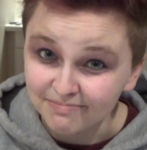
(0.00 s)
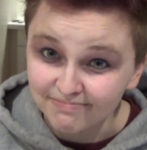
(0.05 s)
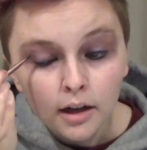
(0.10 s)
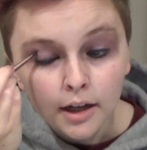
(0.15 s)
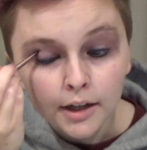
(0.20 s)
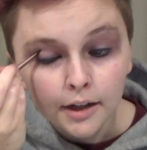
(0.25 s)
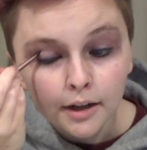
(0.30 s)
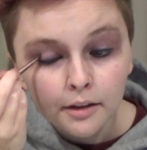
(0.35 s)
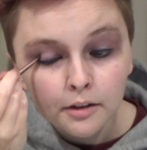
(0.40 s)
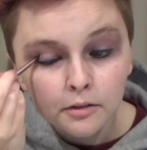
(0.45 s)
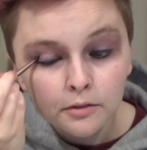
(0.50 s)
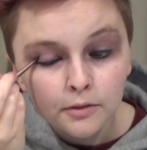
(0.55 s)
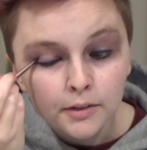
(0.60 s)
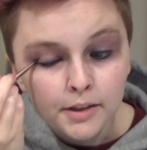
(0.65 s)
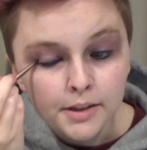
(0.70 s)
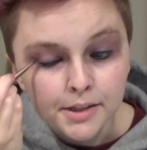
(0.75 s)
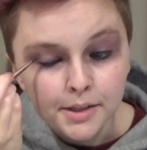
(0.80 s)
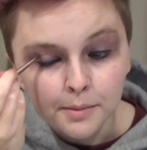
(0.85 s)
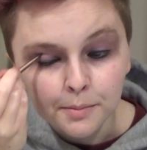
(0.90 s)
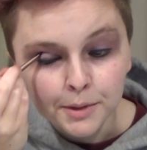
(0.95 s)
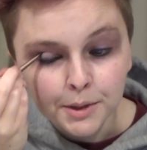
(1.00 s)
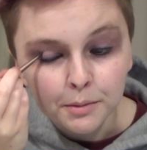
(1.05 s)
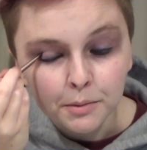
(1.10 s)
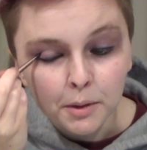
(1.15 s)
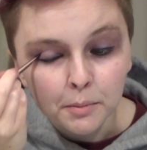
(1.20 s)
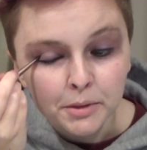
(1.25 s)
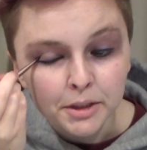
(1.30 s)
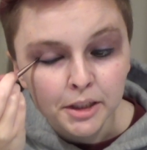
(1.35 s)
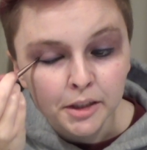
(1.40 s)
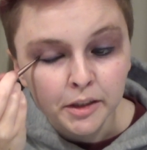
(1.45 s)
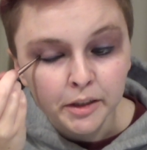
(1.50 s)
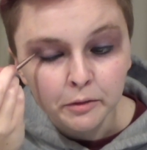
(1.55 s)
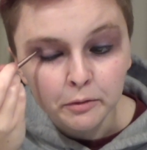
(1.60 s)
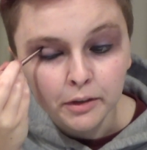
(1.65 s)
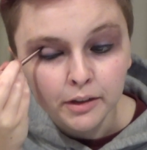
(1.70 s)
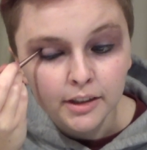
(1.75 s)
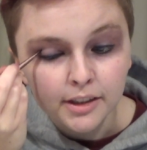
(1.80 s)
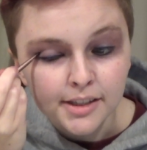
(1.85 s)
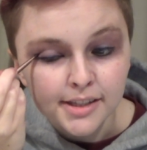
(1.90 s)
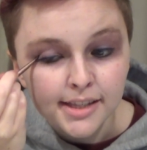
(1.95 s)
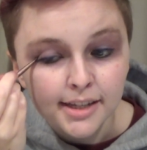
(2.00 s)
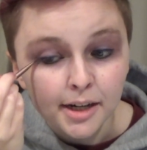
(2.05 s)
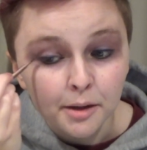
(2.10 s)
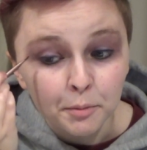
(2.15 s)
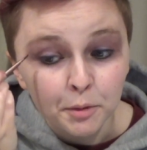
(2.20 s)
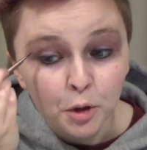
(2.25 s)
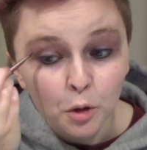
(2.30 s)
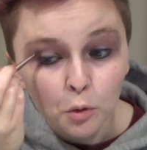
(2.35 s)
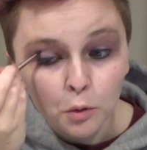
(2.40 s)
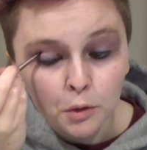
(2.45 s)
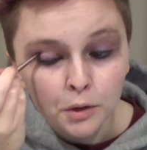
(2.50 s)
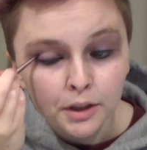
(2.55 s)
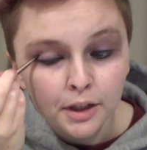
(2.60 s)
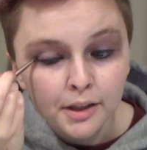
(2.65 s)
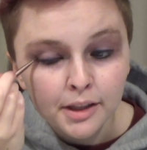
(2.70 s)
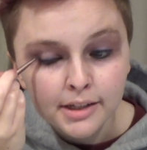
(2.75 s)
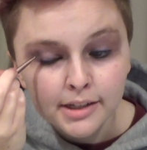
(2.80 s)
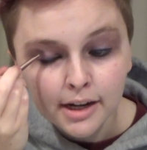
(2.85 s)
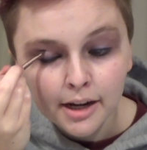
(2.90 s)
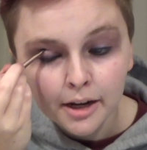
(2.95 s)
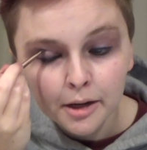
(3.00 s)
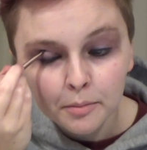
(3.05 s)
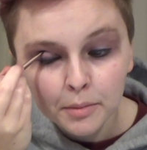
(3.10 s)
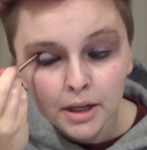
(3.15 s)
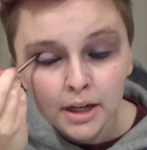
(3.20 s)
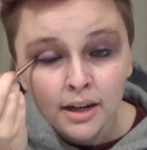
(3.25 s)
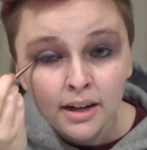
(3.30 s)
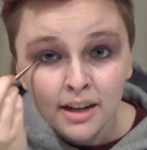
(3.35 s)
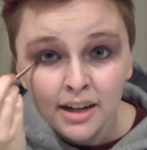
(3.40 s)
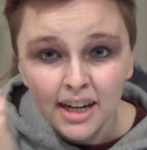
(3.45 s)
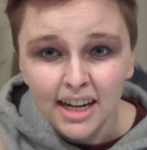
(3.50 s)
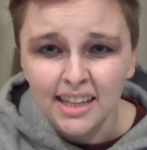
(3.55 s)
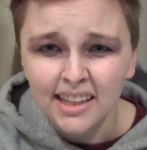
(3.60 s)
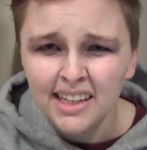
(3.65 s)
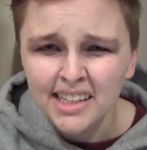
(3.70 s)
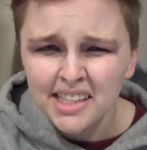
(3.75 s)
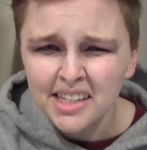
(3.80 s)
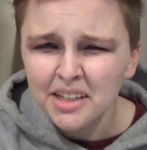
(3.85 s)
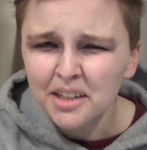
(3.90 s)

Another fun symptom I'm dealing with is that I'm cold all the time, and that's